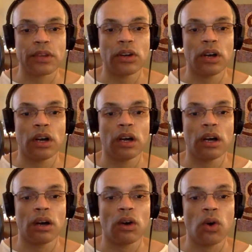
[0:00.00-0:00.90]

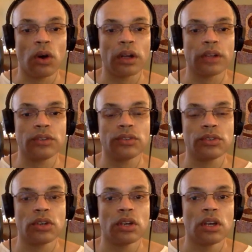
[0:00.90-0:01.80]
Horus,
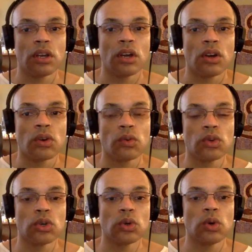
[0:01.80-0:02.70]

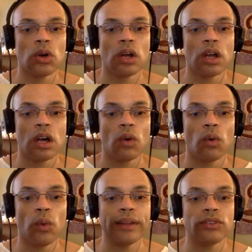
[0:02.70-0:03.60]
Peru,
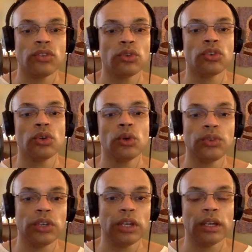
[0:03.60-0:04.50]
went to
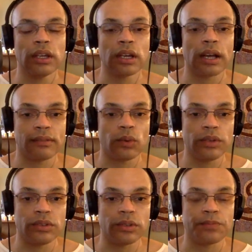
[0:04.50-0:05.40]
Tahuti, god of
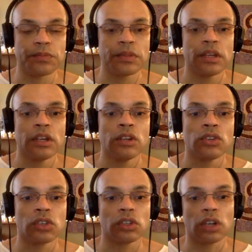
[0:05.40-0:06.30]
wisdom,
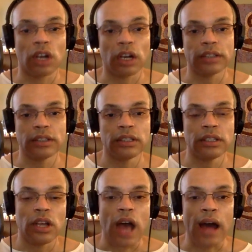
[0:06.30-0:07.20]
to learn
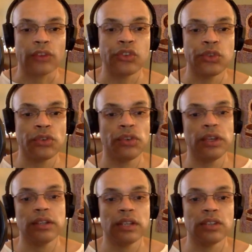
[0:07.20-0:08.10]
how to
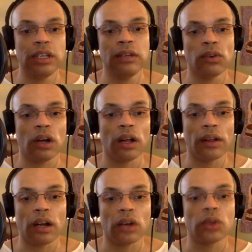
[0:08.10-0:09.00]
defeat his evil
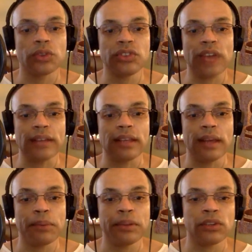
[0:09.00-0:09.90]
uncle Set
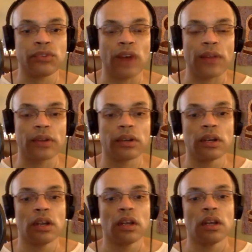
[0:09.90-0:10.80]
and put his father
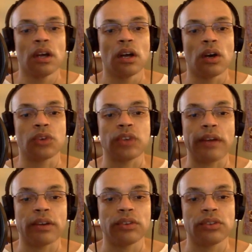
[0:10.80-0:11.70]

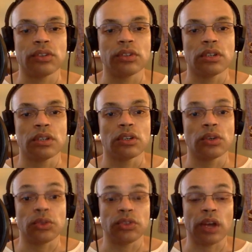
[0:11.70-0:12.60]

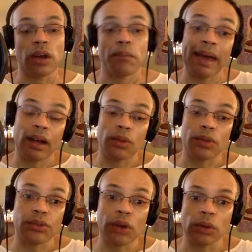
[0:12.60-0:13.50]
Osir back on the
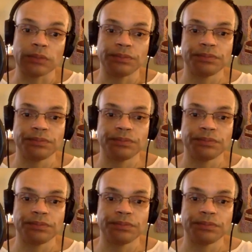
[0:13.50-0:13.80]
throne.